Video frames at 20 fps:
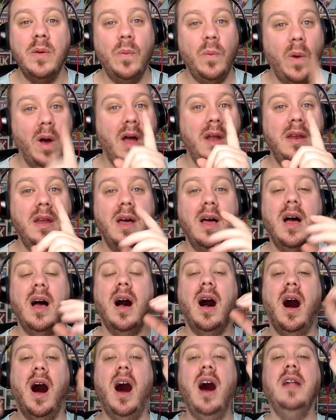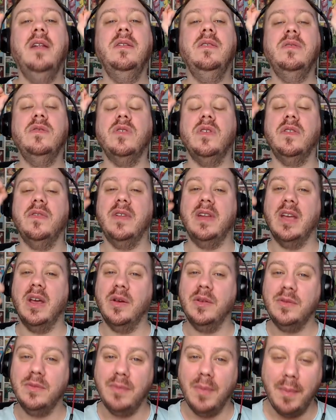100
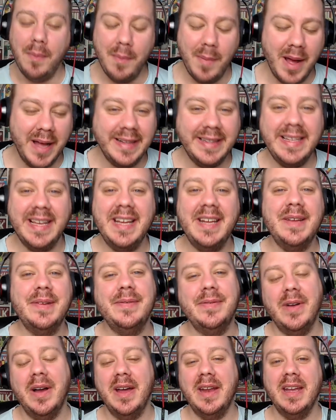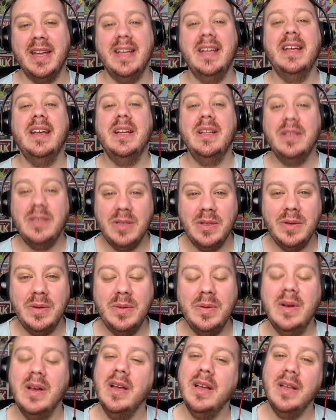videos Monday to Friday to
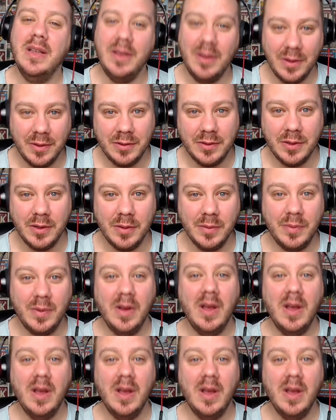YouTube.